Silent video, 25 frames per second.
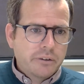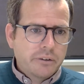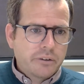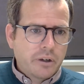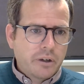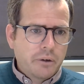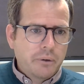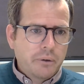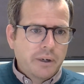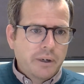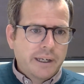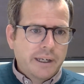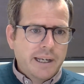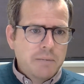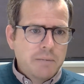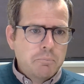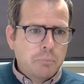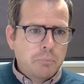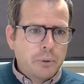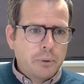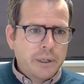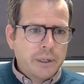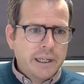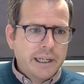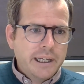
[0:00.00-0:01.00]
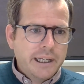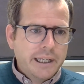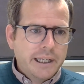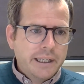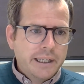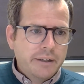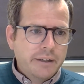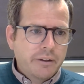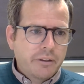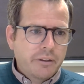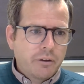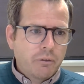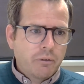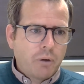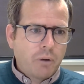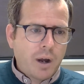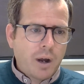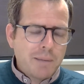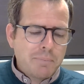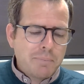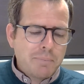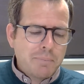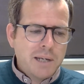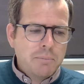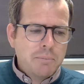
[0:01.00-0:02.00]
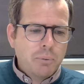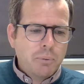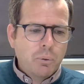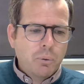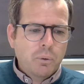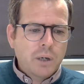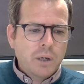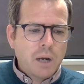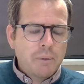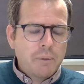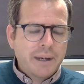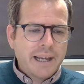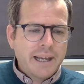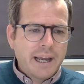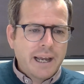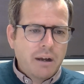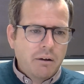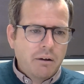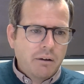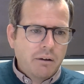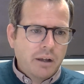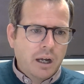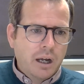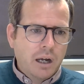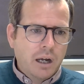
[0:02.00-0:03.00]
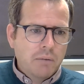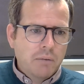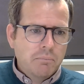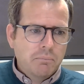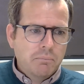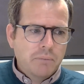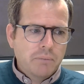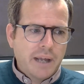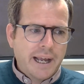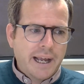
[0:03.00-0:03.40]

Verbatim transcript: So again, bringing in the right people, going out um,